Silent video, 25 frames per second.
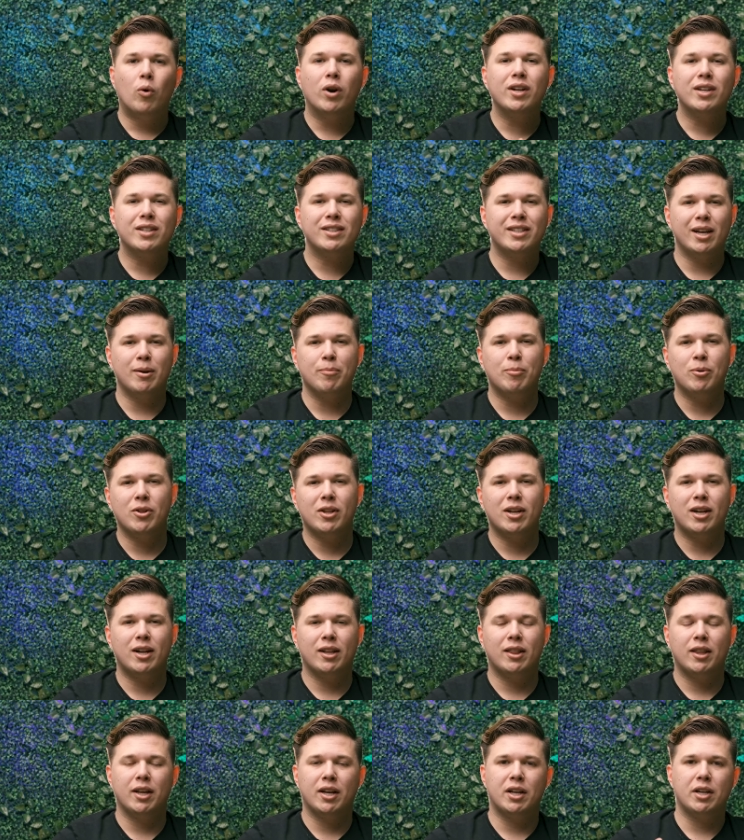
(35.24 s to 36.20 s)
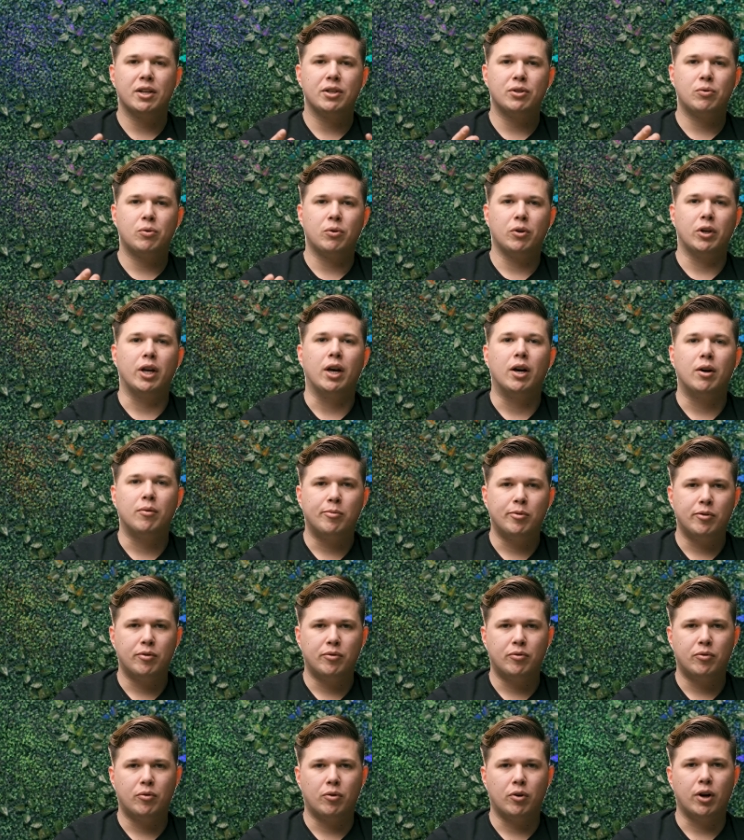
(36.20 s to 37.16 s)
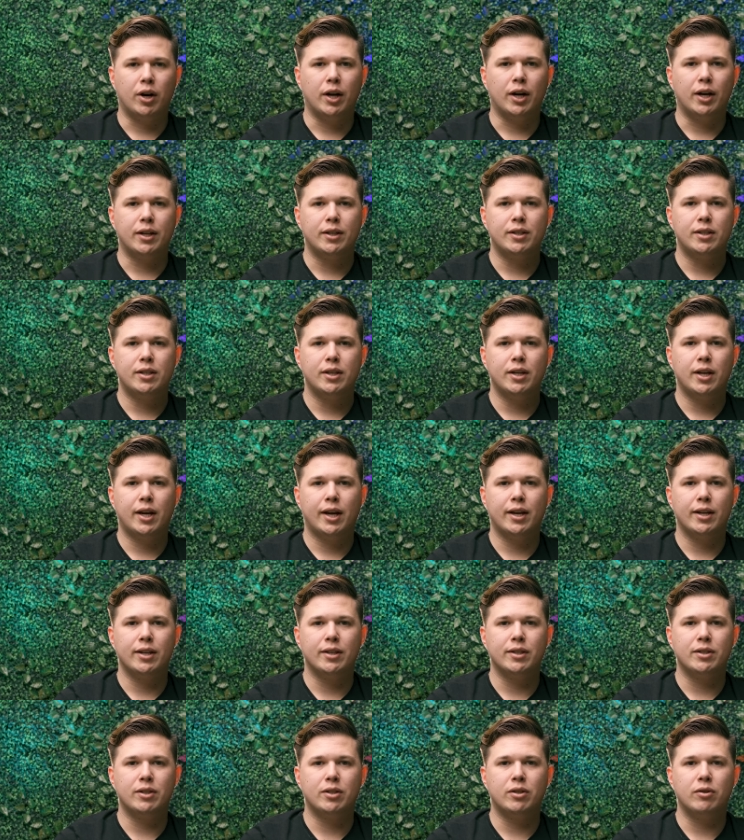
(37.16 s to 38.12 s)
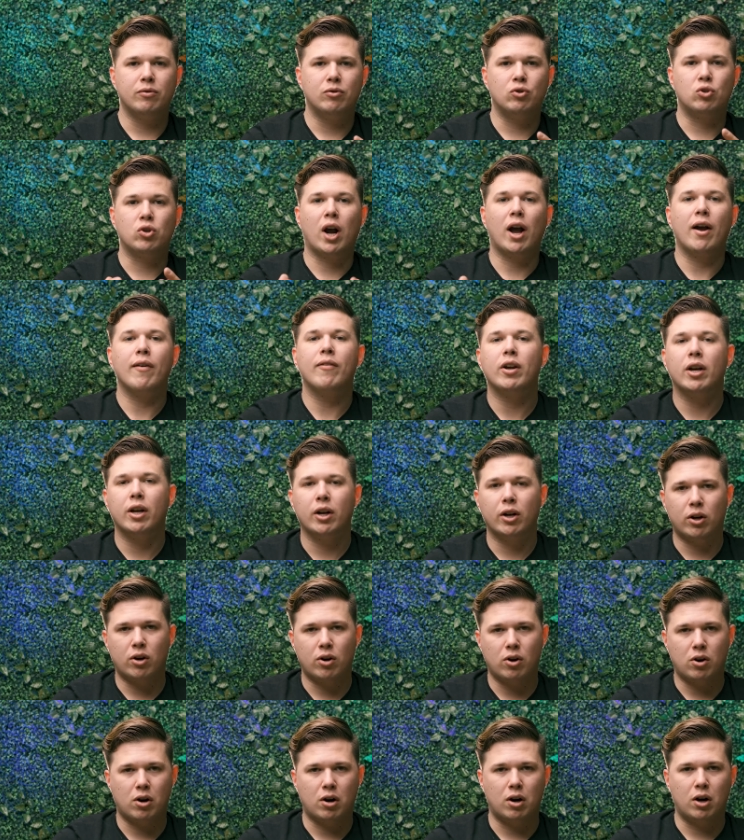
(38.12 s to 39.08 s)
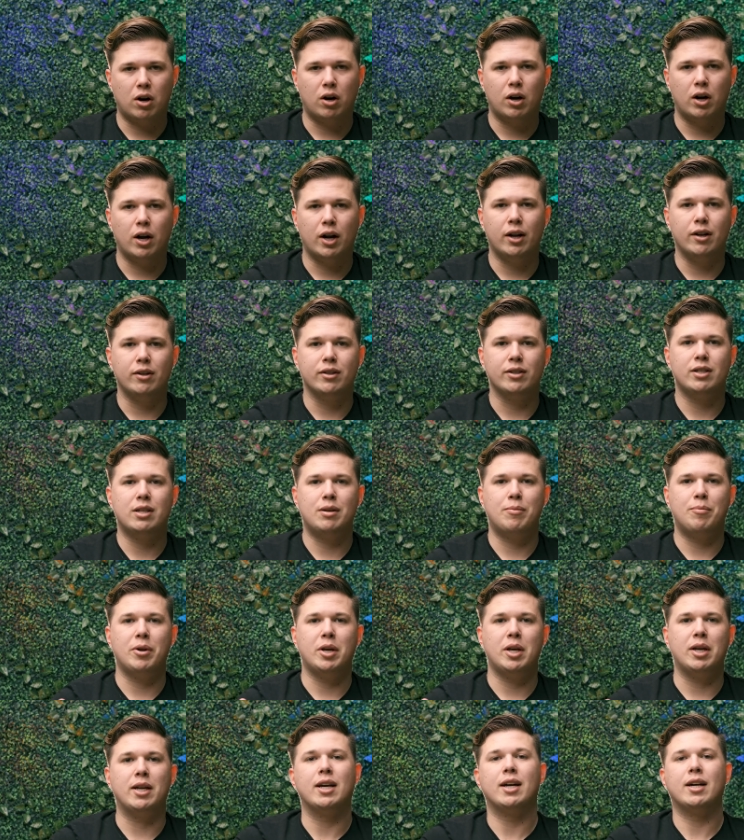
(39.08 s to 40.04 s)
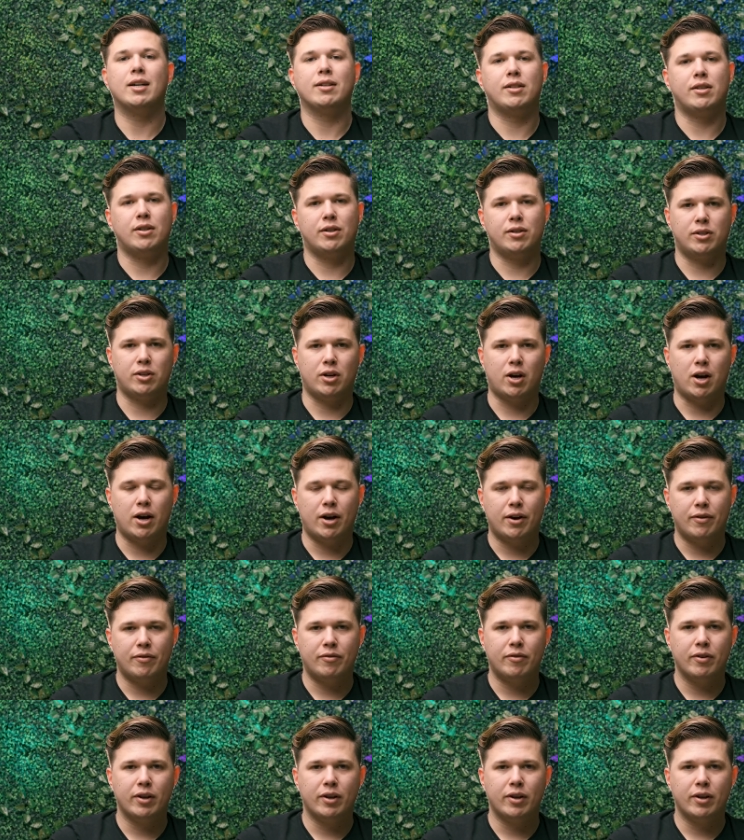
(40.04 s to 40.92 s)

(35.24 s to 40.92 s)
One example that I think is really helpful for us is driving in a car and somebody cuts us off.